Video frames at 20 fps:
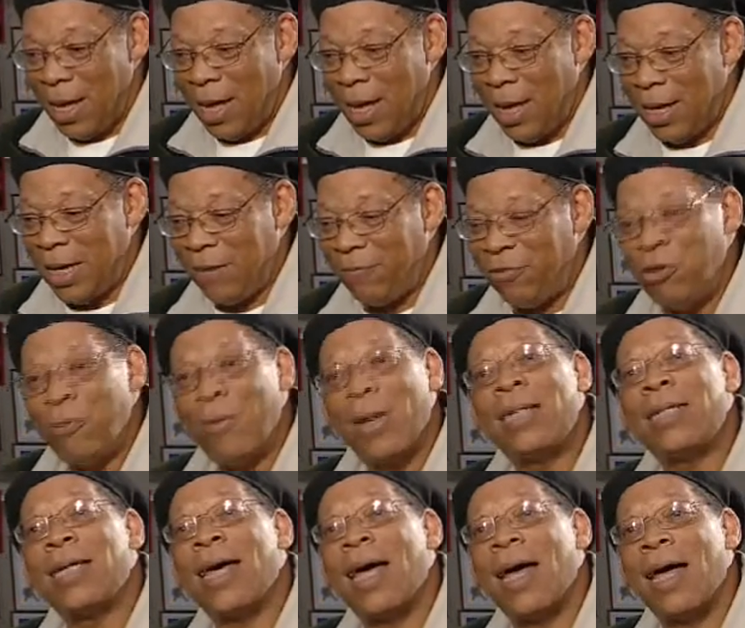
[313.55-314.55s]
I give to you my
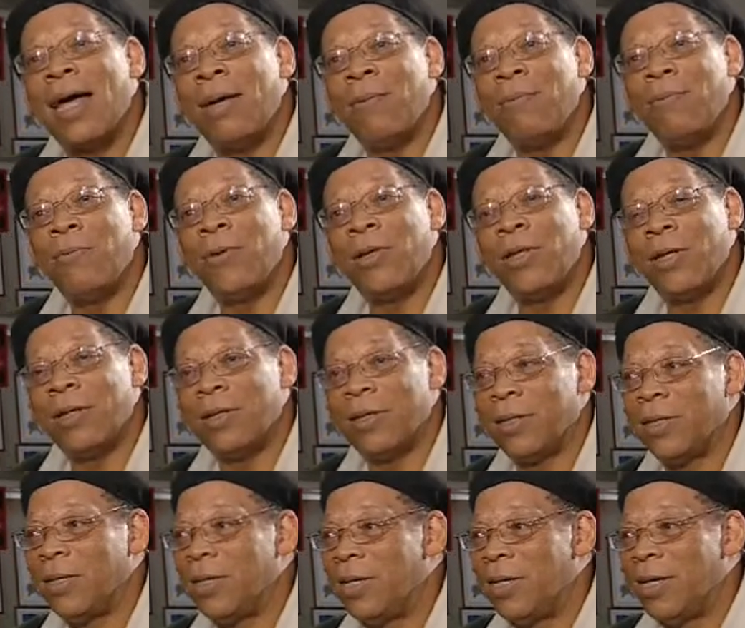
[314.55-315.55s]
time with a
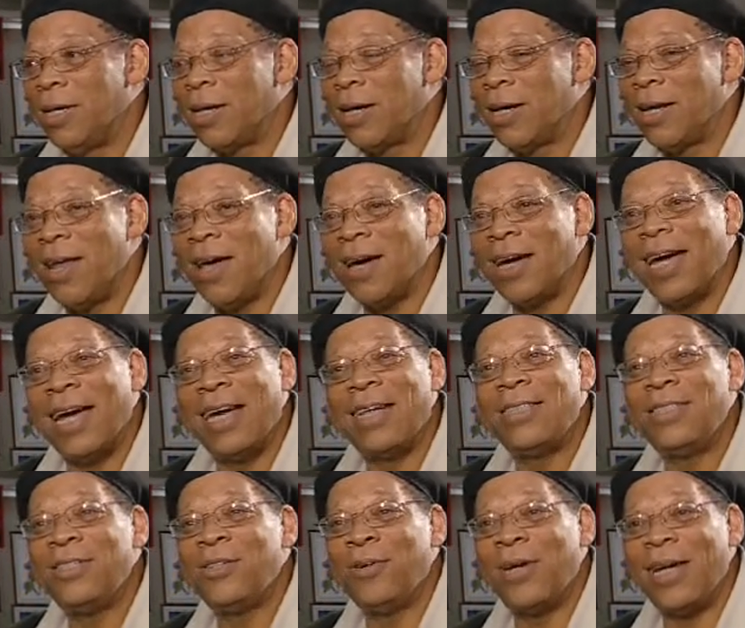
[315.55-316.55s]
clock
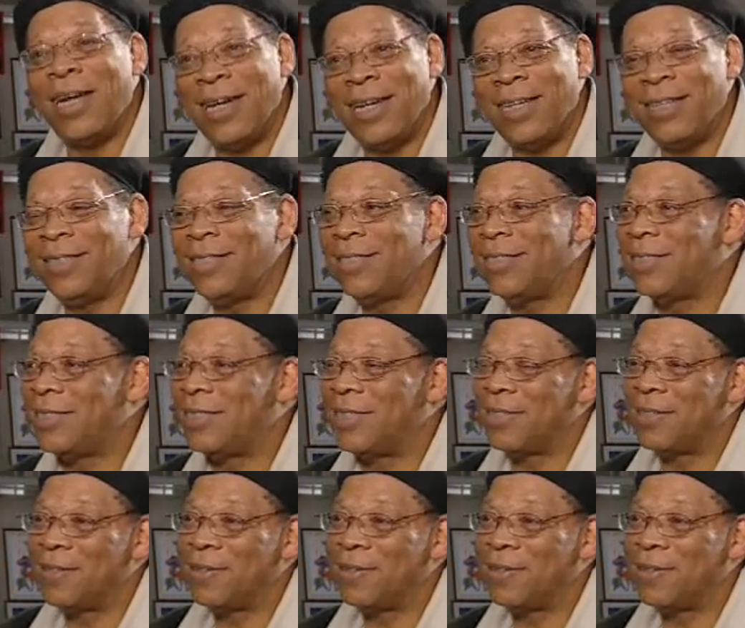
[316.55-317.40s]
has no hands.